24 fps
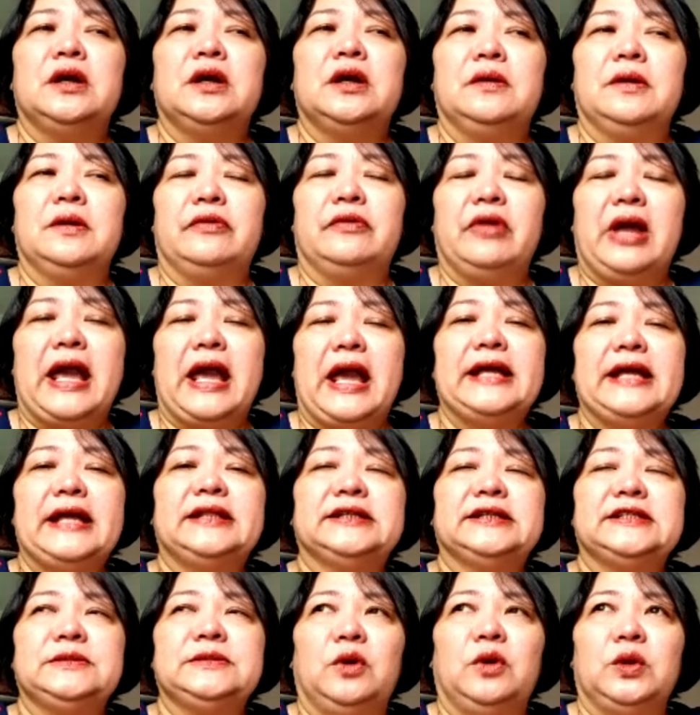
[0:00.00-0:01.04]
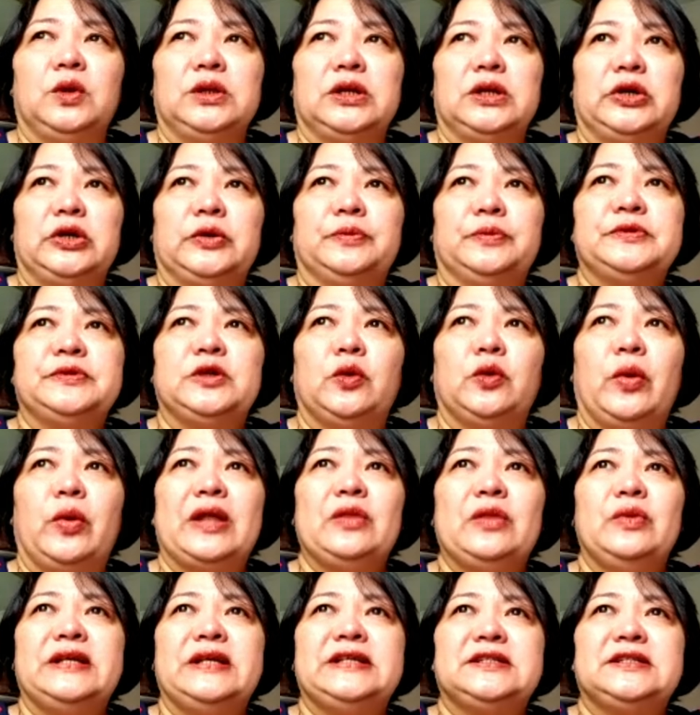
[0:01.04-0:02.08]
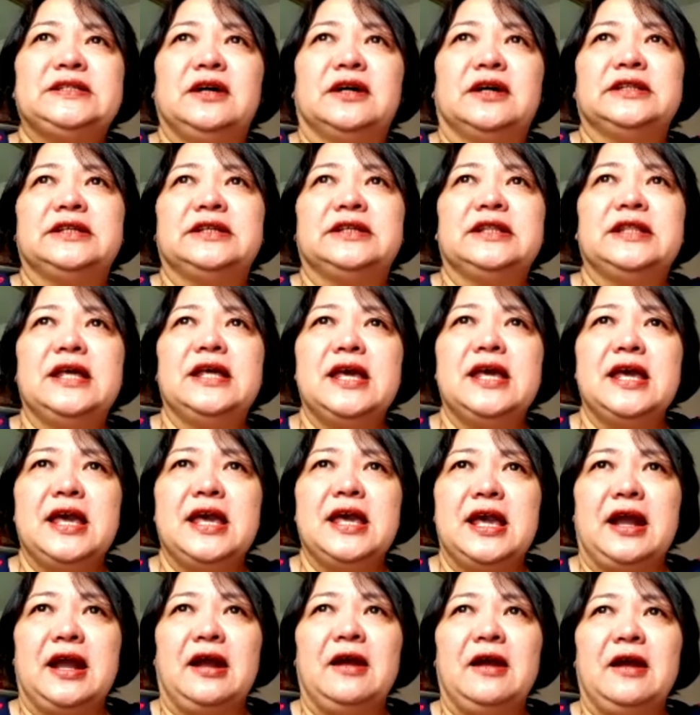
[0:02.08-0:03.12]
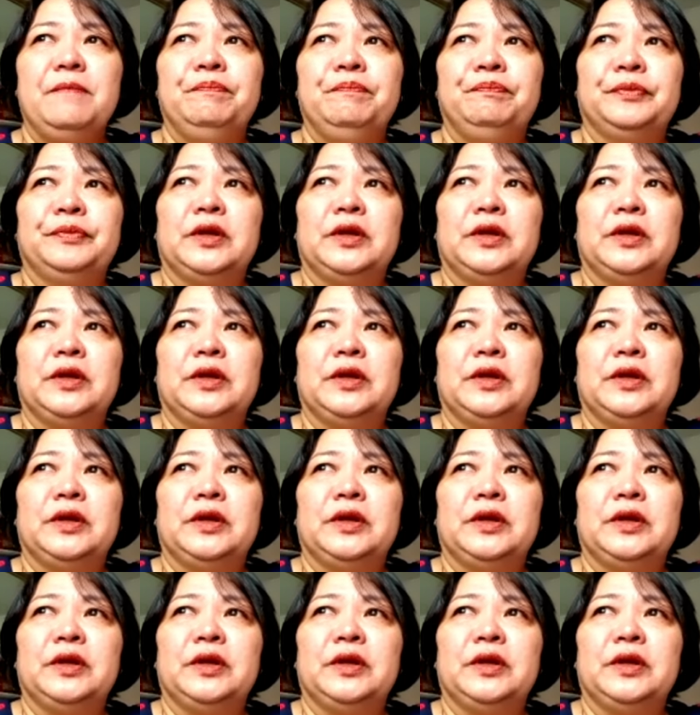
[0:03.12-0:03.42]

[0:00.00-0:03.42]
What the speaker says: create a small group. So when we started here,